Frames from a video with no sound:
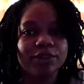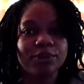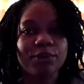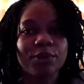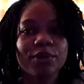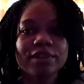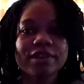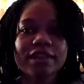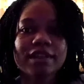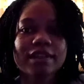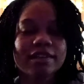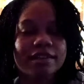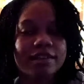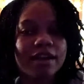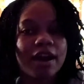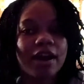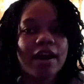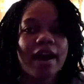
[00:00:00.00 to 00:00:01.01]
Roses
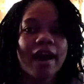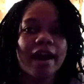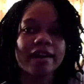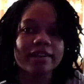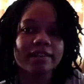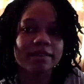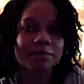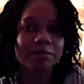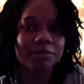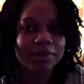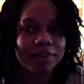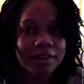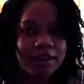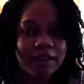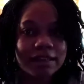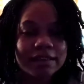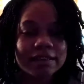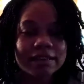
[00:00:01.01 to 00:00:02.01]
Star and
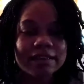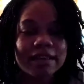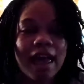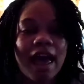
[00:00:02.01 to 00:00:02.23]
Books,